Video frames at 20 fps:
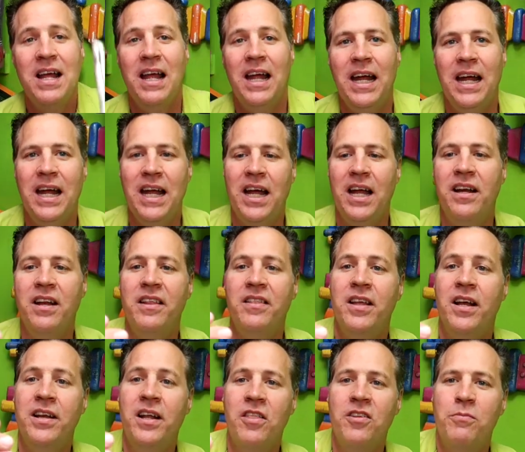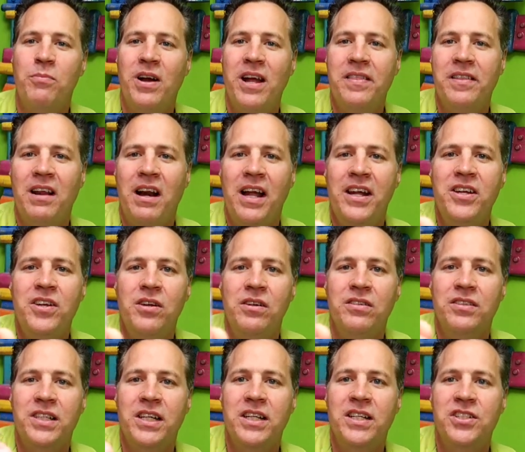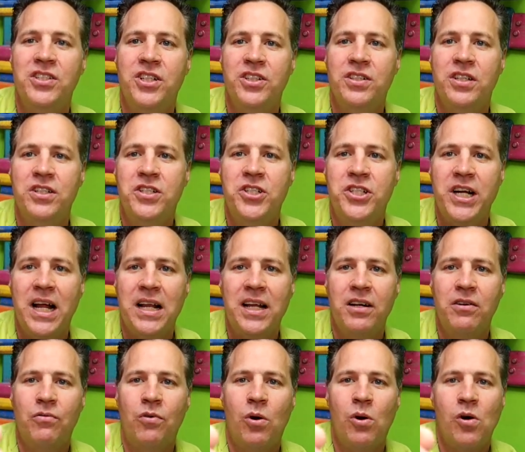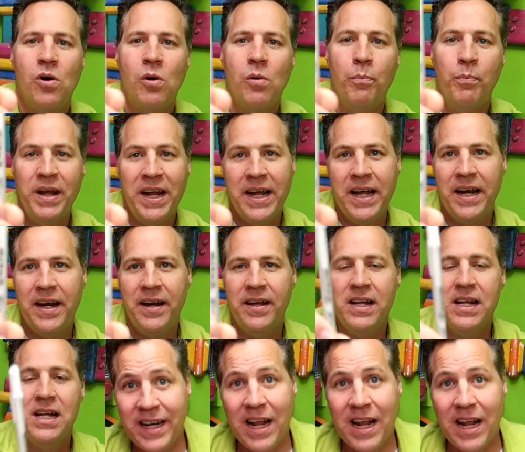And another brand that I use is just a Jelly Roll pen.